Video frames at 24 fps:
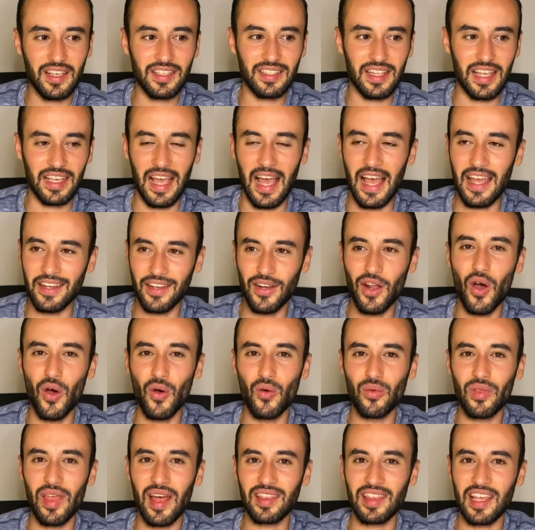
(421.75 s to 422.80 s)
like, I
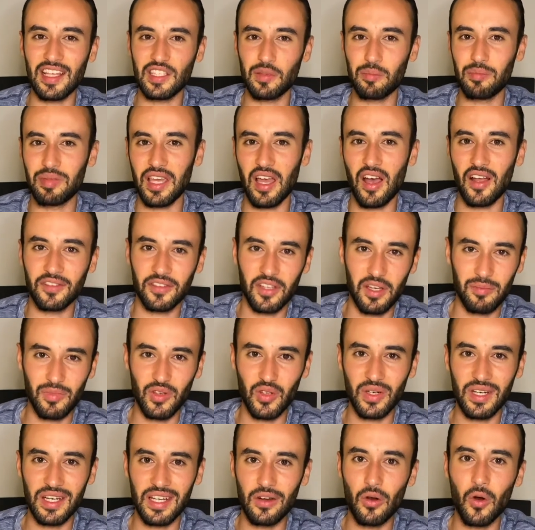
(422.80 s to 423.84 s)
know that that's beyond
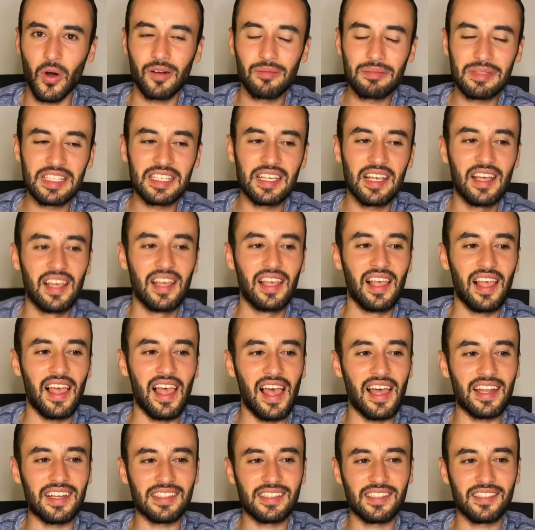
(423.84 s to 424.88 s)
community norms.
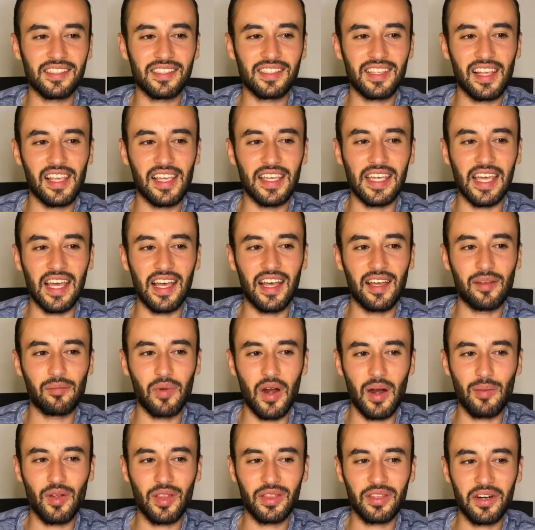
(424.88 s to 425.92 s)
And it's just like, I
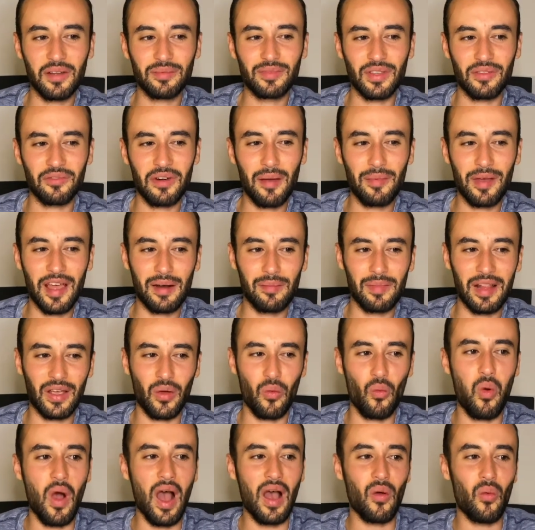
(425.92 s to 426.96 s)
brought that up to the rabbi, and I'm like,
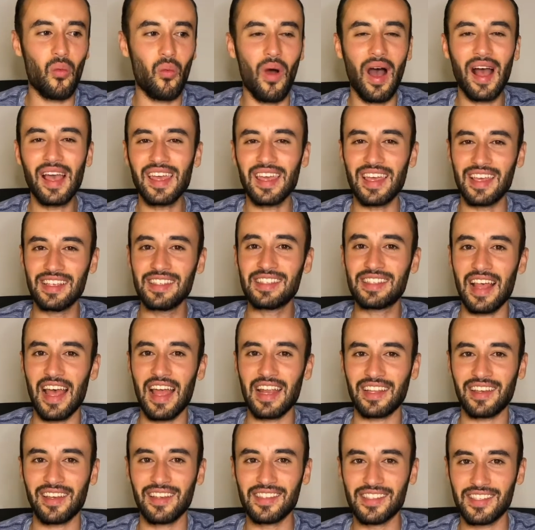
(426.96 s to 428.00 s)
what? Why is
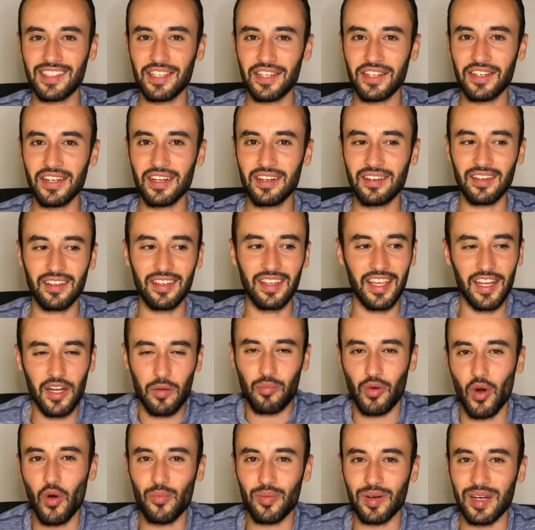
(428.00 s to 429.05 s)
that considered
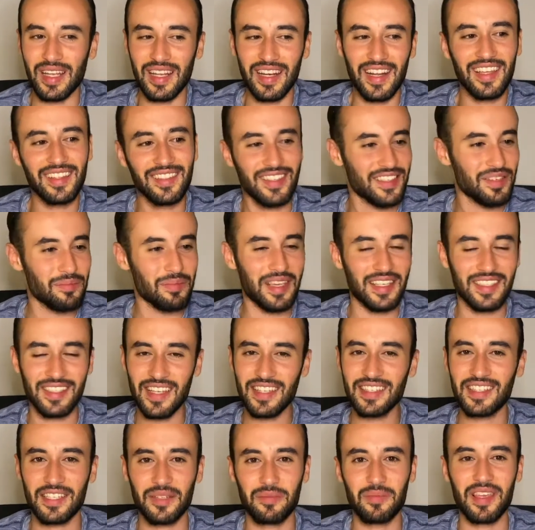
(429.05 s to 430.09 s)
inappropriate? It doesn't make
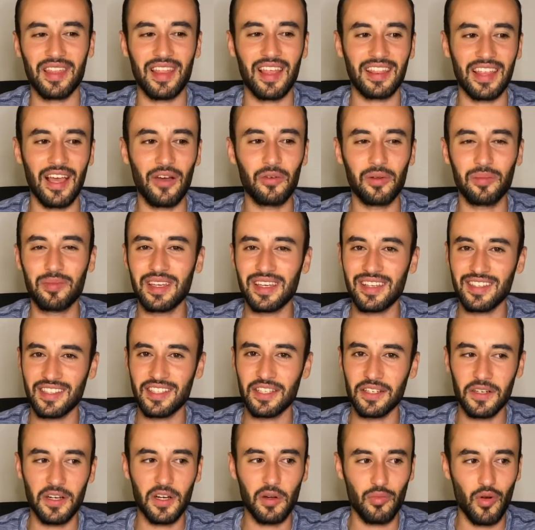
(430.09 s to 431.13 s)
sense to me that that would be
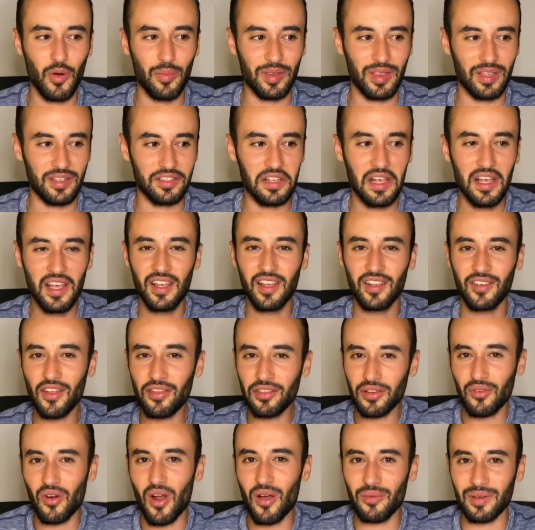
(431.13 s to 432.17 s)
considered inappropriate. There's
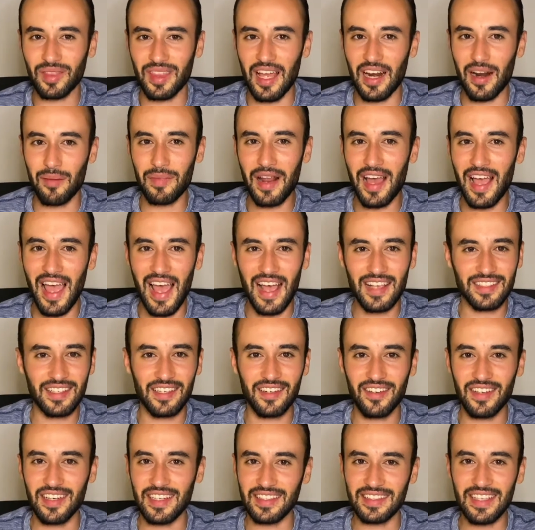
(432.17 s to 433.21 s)
nothing wrong with that. I'm not asking
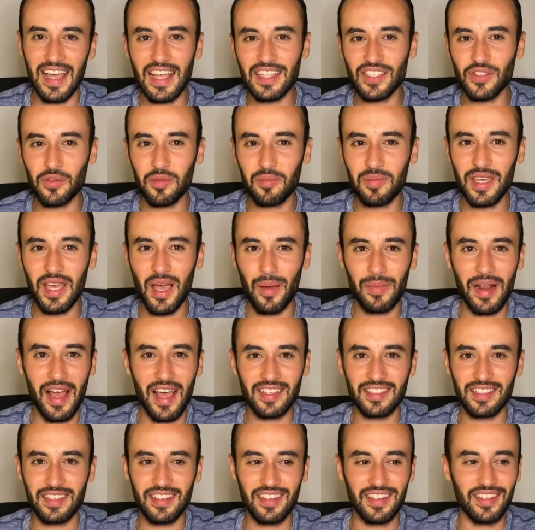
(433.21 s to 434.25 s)
her to dance with me. I'm not
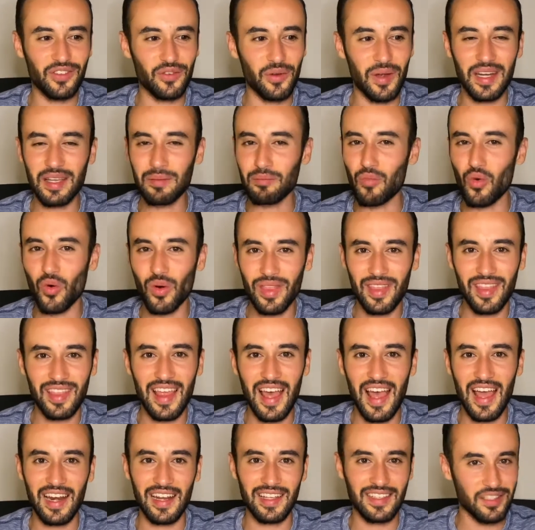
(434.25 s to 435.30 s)
asking her to do any more than
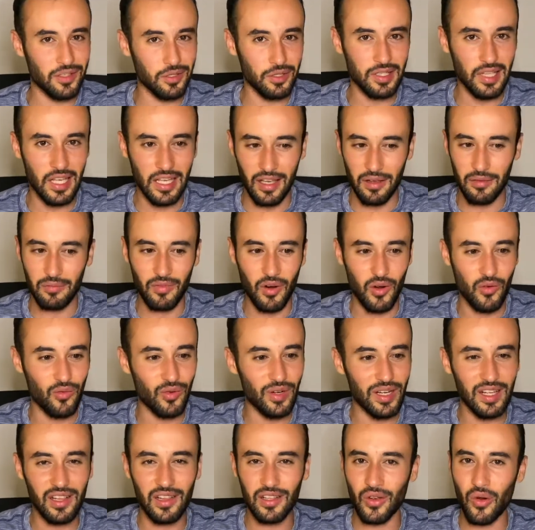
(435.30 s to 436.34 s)
that. It's just like a
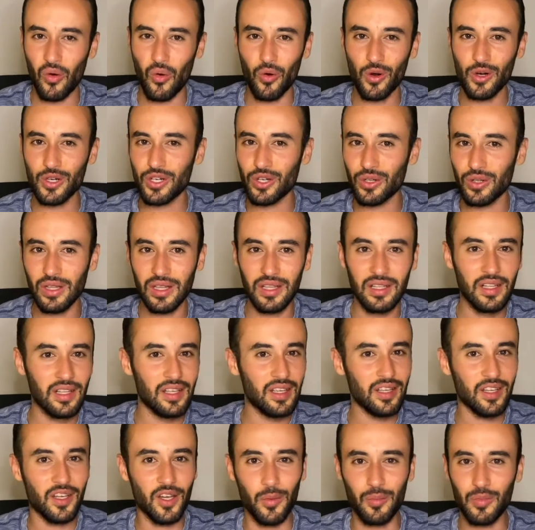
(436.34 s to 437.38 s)
real cordial
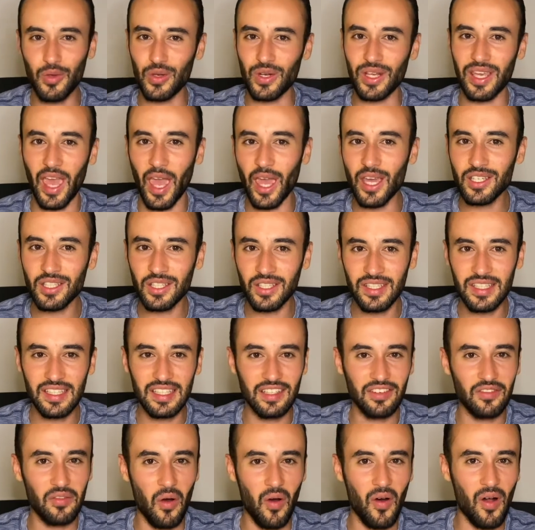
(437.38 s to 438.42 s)

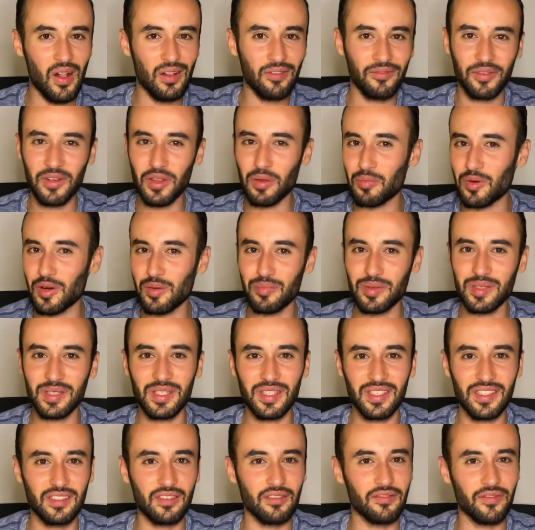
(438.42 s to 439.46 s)
communication, all for the
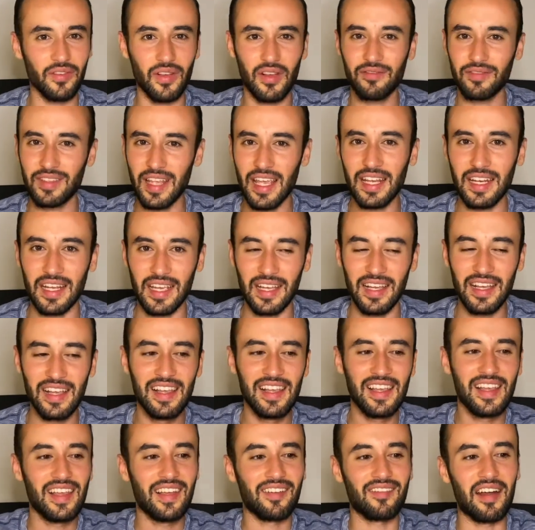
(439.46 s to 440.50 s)
purposes of dating,
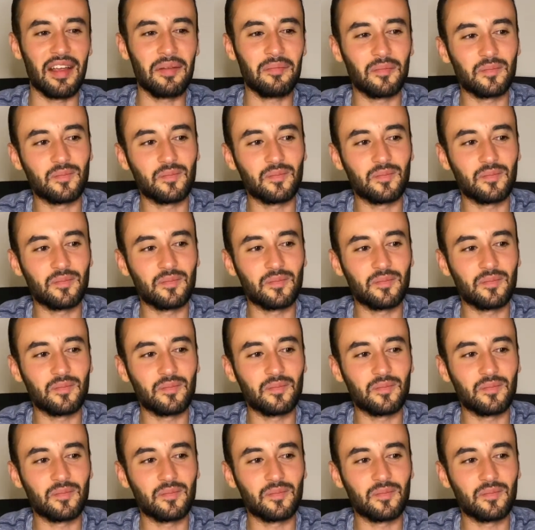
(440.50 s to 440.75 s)
right?